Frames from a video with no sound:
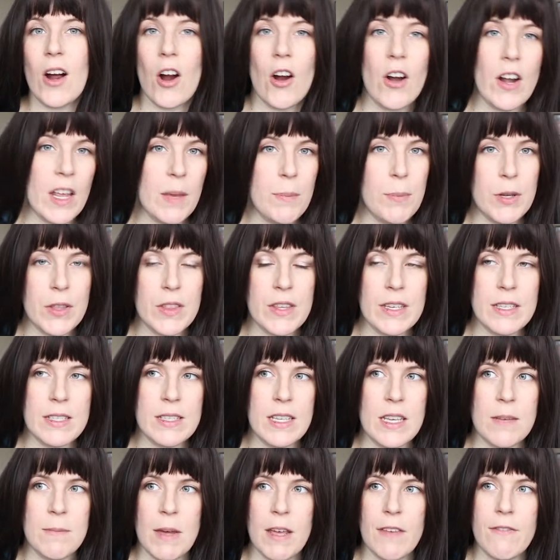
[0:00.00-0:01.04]
already put this
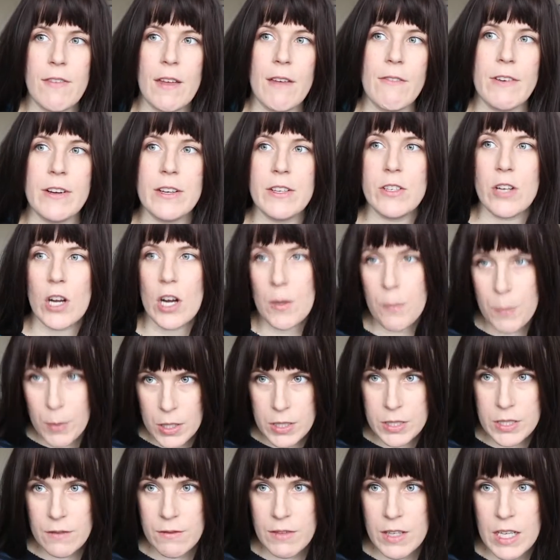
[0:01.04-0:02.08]
in my favorite dark
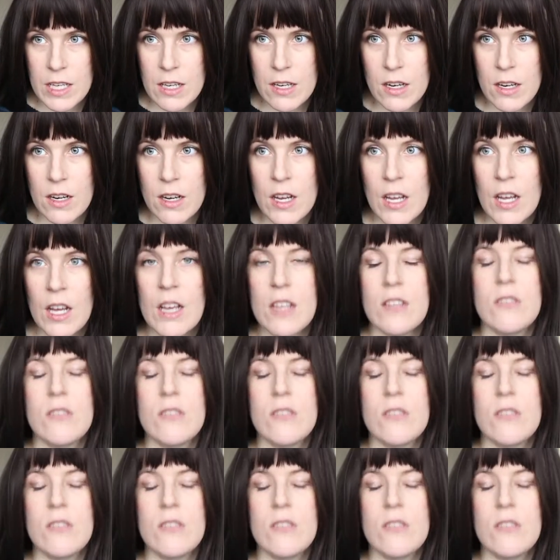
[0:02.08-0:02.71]
books of the year,